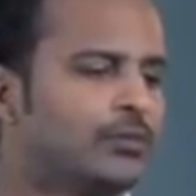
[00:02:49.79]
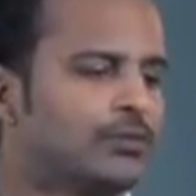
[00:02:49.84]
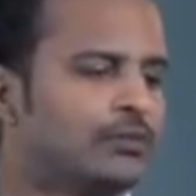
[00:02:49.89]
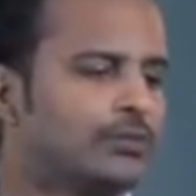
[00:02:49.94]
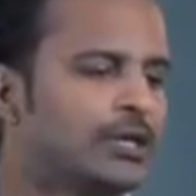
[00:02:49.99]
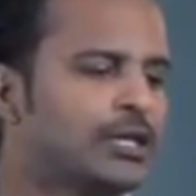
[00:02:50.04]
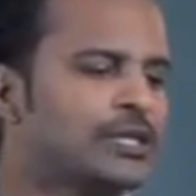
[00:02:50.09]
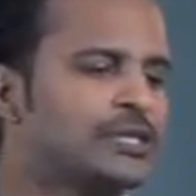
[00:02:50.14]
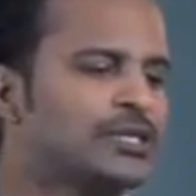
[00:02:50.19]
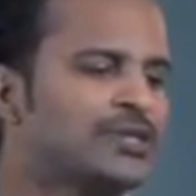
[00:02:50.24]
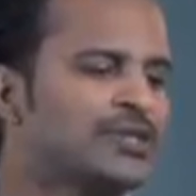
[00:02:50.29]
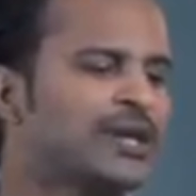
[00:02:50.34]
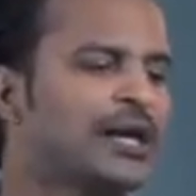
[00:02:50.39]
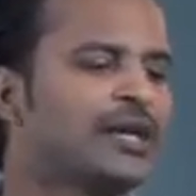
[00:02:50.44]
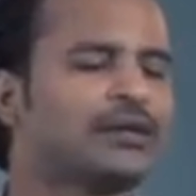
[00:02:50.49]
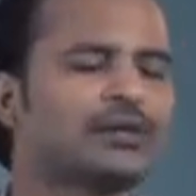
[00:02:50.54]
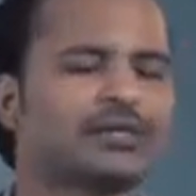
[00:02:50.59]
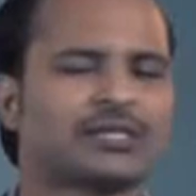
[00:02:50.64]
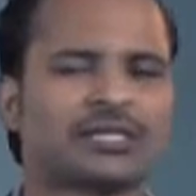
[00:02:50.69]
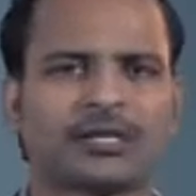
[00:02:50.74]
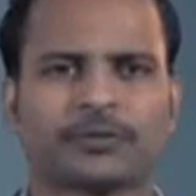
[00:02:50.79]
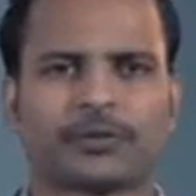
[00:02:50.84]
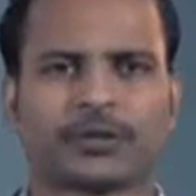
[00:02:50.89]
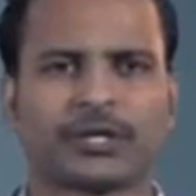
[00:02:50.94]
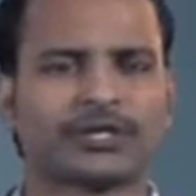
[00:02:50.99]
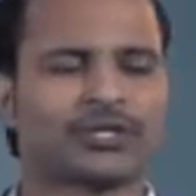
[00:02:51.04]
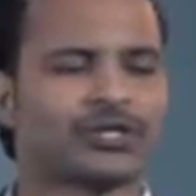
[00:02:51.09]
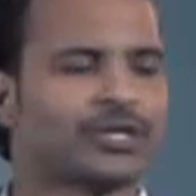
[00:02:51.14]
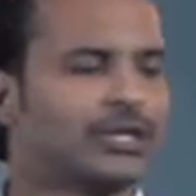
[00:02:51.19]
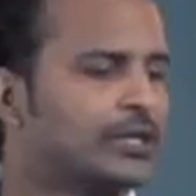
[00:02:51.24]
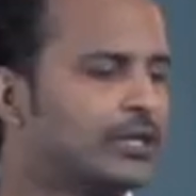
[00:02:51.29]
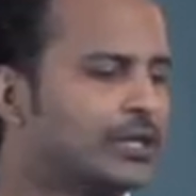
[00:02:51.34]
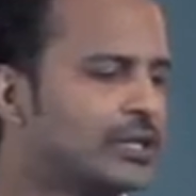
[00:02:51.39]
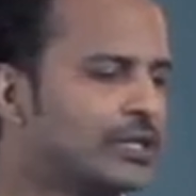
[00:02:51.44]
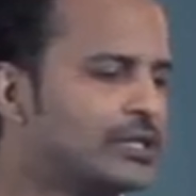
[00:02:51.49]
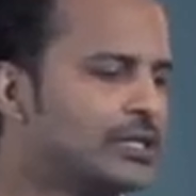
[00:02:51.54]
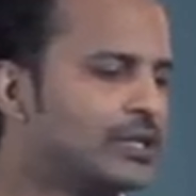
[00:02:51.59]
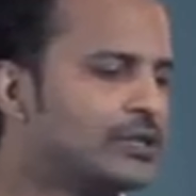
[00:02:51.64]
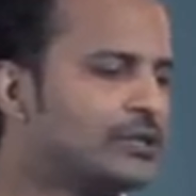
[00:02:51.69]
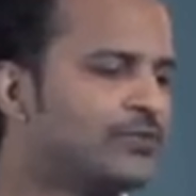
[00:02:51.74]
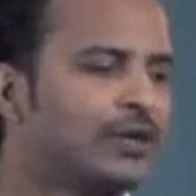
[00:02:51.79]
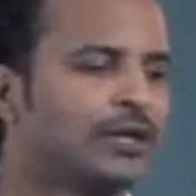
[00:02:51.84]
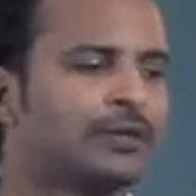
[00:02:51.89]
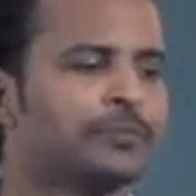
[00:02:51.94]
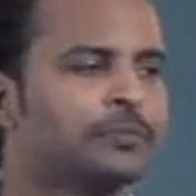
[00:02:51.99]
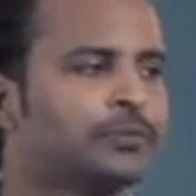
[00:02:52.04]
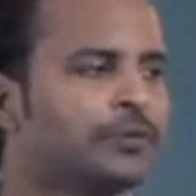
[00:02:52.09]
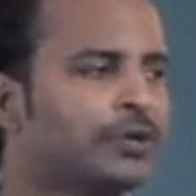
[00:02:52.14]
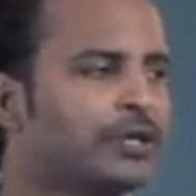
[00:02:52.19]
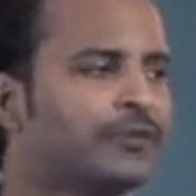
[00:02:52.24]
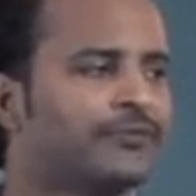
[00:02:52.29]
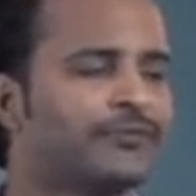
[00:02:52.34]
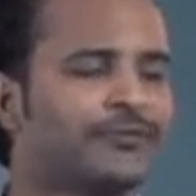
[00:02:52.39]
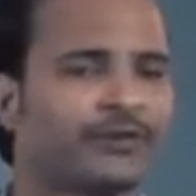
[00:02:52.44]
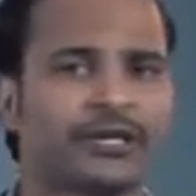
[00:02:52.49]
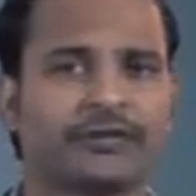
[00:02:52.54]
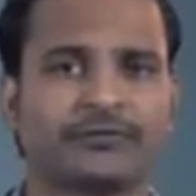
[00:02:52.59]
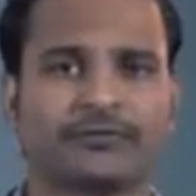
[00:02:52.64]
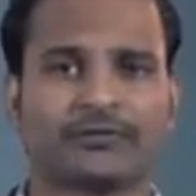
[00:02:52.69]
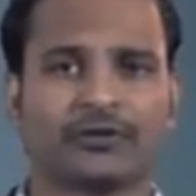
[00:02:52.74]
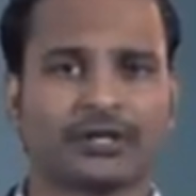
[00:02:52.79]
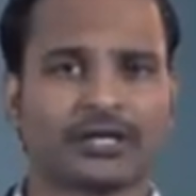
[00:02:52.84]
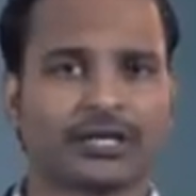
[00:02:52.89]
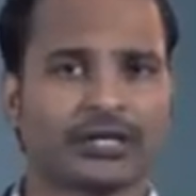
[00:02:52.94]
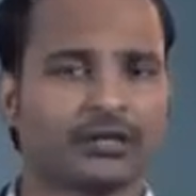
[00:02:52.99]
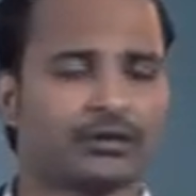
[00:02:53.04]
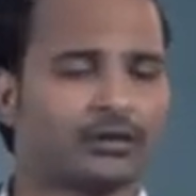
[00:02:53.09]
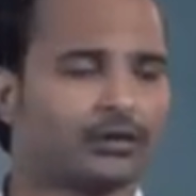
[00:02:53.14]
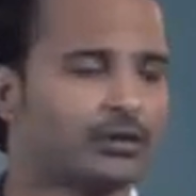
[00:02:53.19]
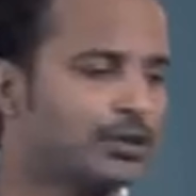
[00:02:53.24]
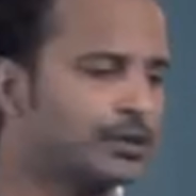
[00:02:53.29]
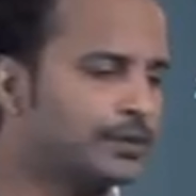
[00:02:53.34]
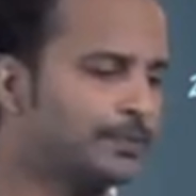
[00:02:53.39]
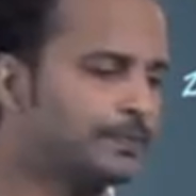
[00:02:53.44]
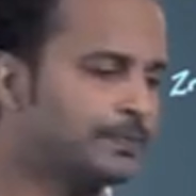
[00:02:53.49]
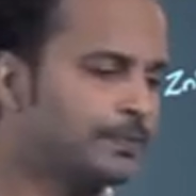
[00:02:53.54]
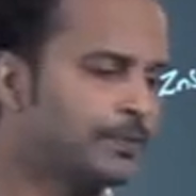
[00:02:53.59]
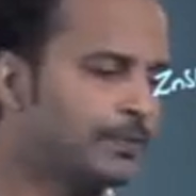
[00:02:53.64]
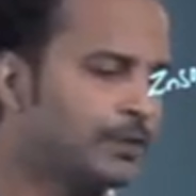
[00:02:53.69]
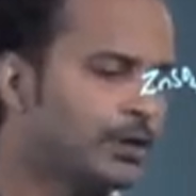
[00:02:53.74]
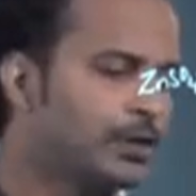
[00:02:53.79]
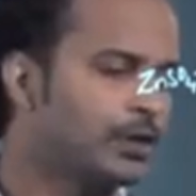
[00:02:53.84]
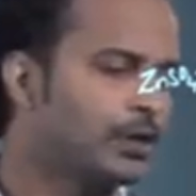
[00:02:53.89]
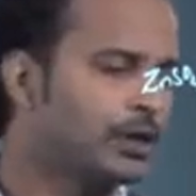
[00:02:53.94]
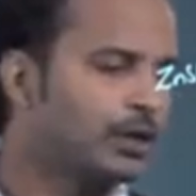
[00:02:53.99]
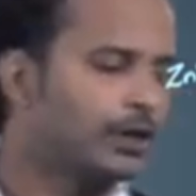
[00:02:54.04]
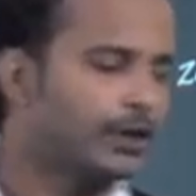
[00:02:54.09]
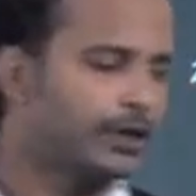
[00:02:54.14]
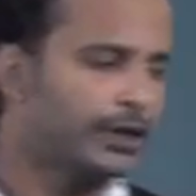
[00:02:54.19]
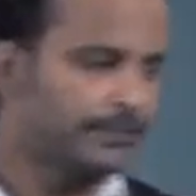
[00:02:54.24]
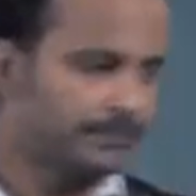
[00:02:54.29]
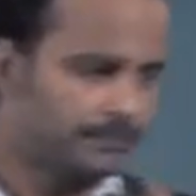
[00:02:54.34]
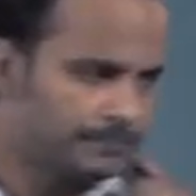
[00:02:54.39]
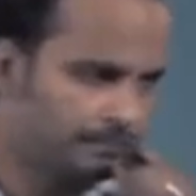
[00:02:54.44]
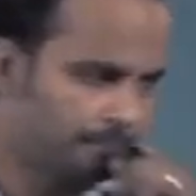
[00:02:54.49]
That is standard cell potential. It is a 1.5 volt I got. Okay.